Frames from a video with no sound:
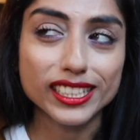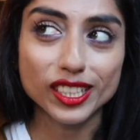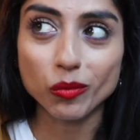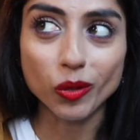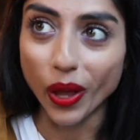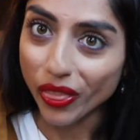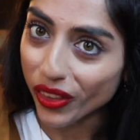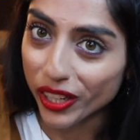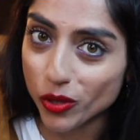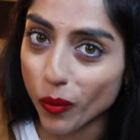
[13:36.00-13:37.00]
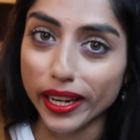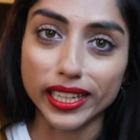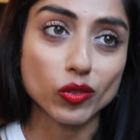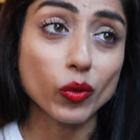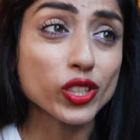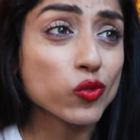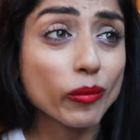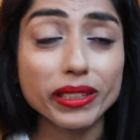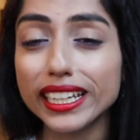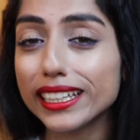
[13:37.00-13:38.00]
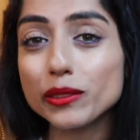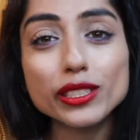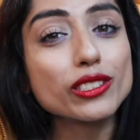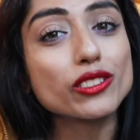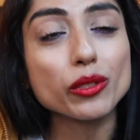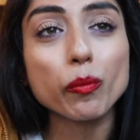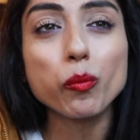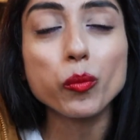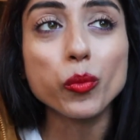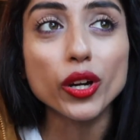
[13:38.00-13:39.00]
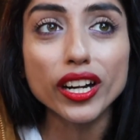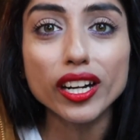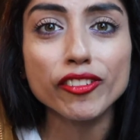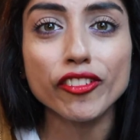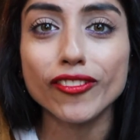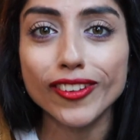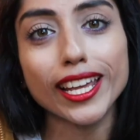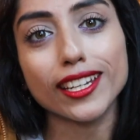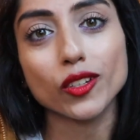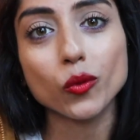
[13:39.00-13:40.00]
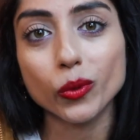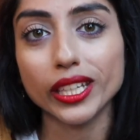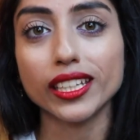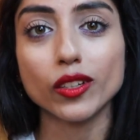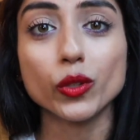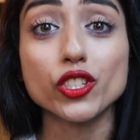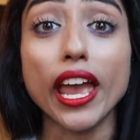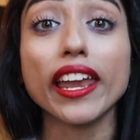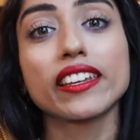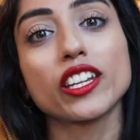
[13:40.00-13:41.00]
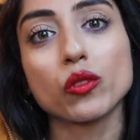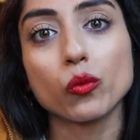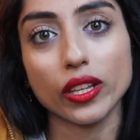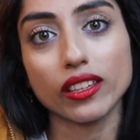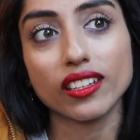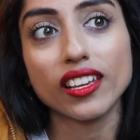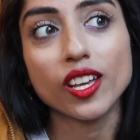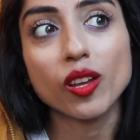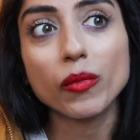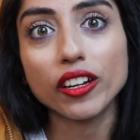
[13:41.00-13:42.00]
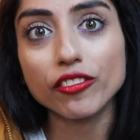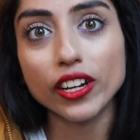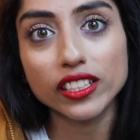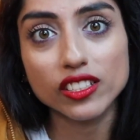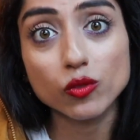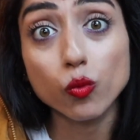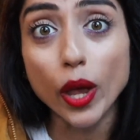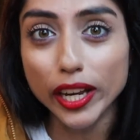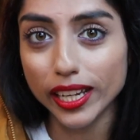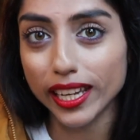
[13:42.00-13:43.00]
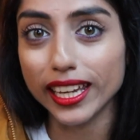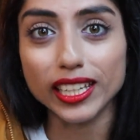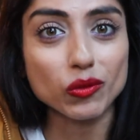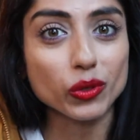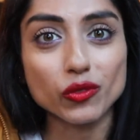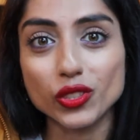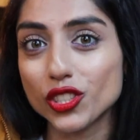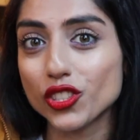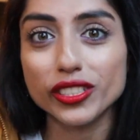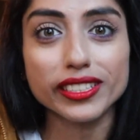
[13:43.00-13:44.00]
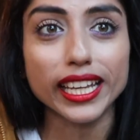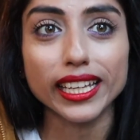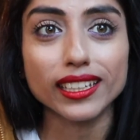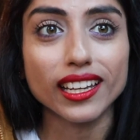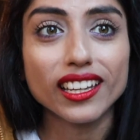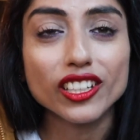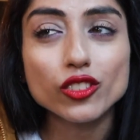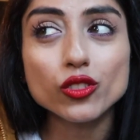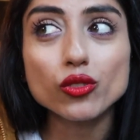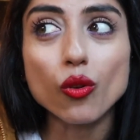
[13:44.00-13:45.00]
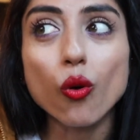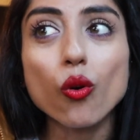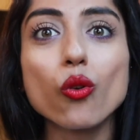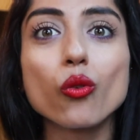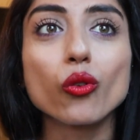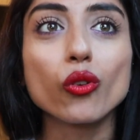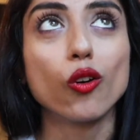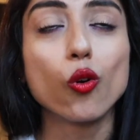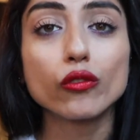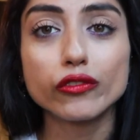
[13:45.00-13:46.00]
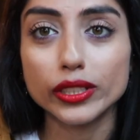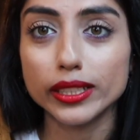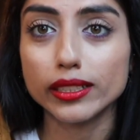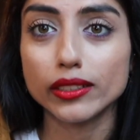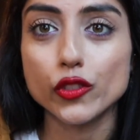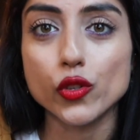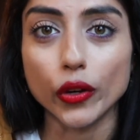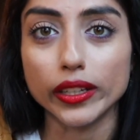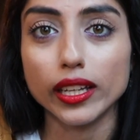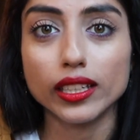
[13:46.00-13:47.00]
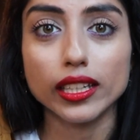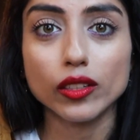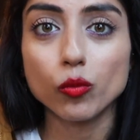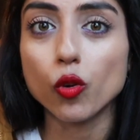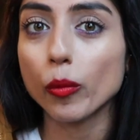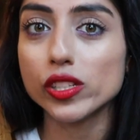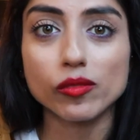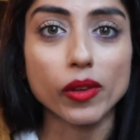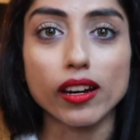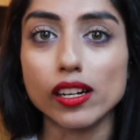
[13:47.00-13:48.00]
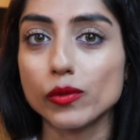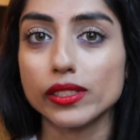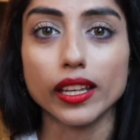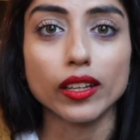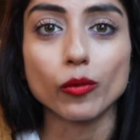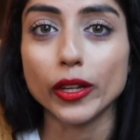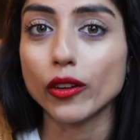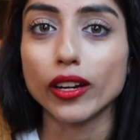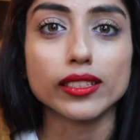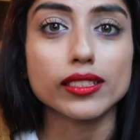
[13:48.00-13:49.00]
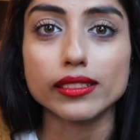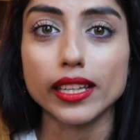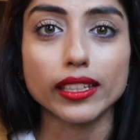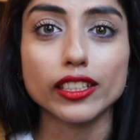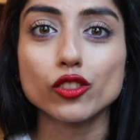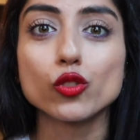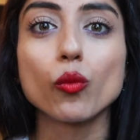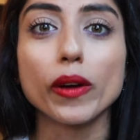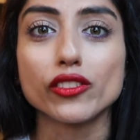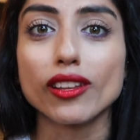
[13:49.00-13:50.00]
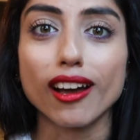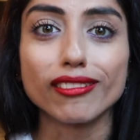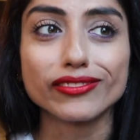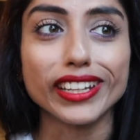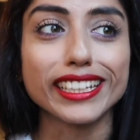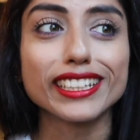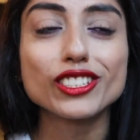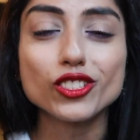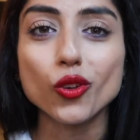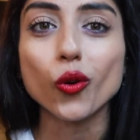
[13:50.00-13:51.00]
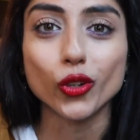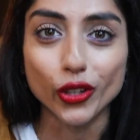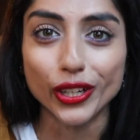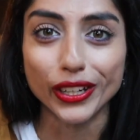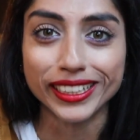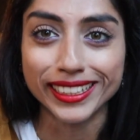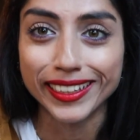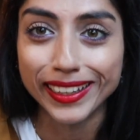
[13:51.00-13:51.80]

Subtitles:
so we went there twice. We went swimming. Like it was the perfect week, which ended with my friend's wedding, and we just like so overjoyed. Like there were moments when my heart was like, oh my god, this too much love, like this is so good.